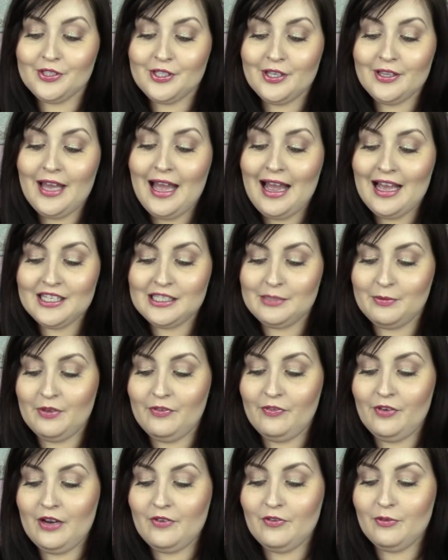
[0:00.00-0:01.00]
So that has to be
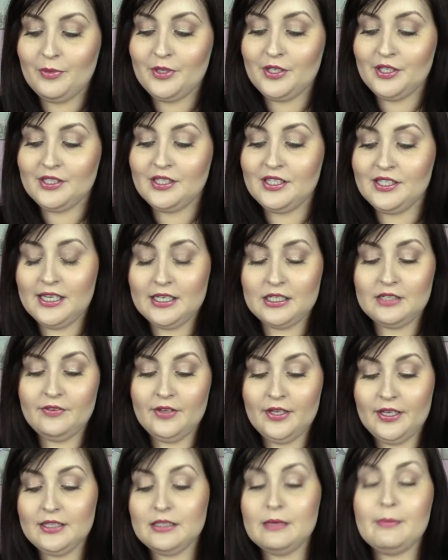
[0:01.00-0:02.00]
a favourite because the scent of
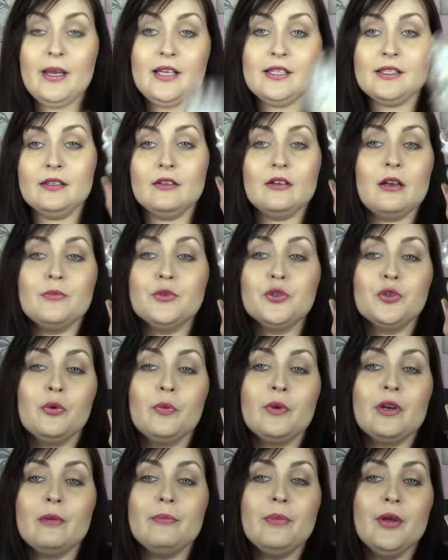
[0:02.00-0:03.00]
it is amazing. And I'm
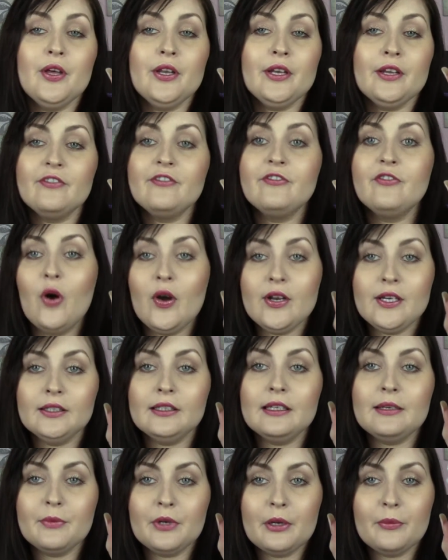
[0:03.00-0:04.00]
sure when I burn it,
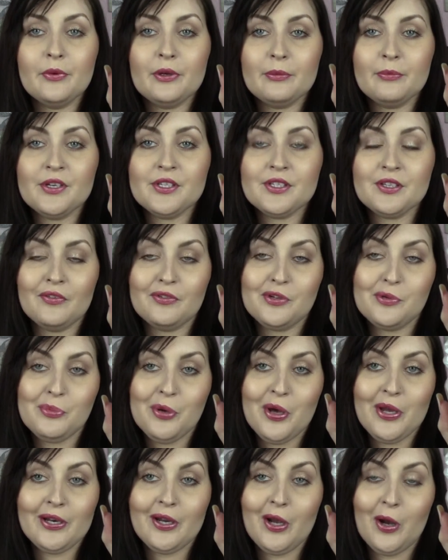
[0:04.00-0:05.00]
finally, when I bring myself to
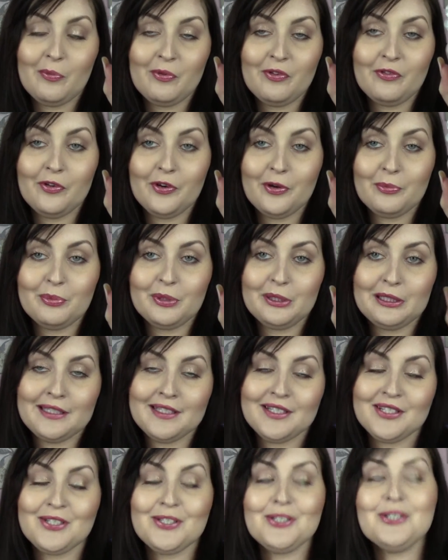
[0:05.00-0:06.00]
burn it, I'll be very pleased.